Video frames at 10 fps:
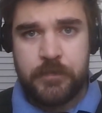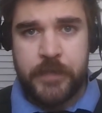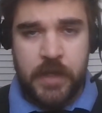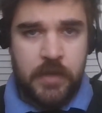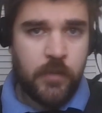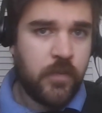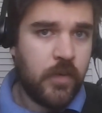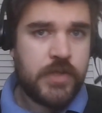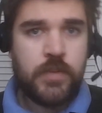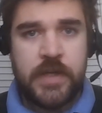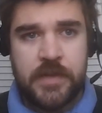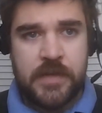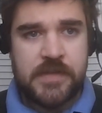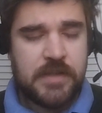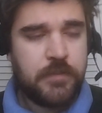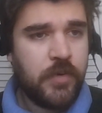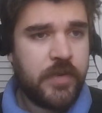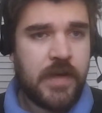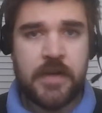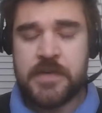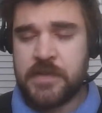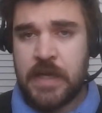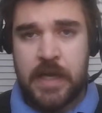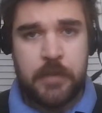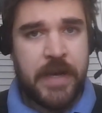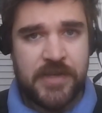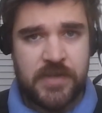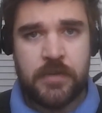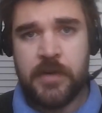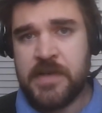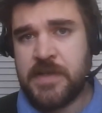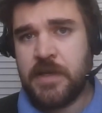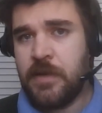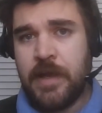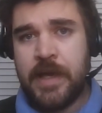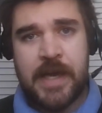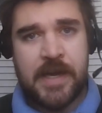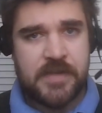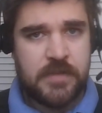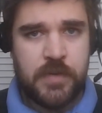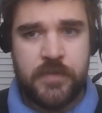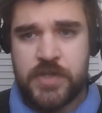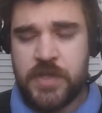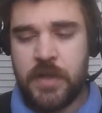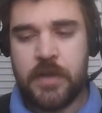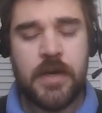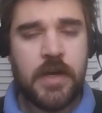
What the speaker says: And for doing the simple things like a password reset, like access provisioning,